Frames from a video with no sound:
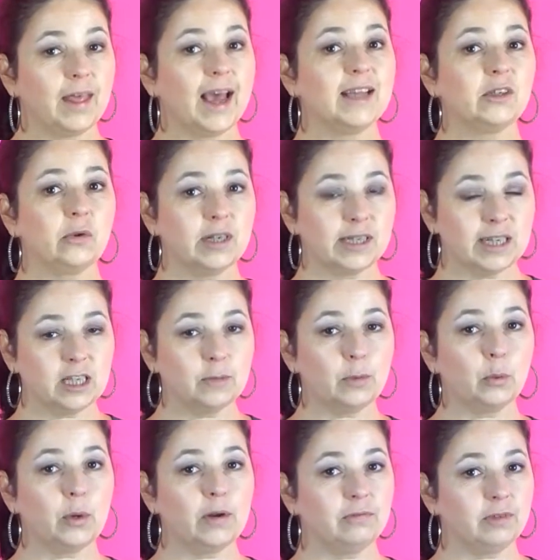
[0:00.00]
that's going to send them a
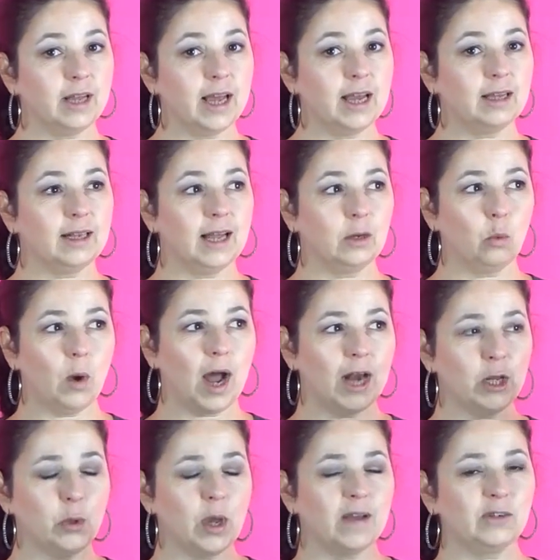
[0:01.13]
red flag. Like, why
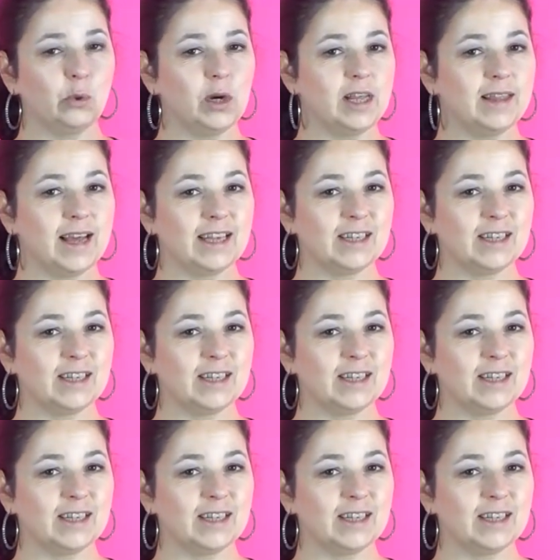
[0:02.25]
do you have 20,000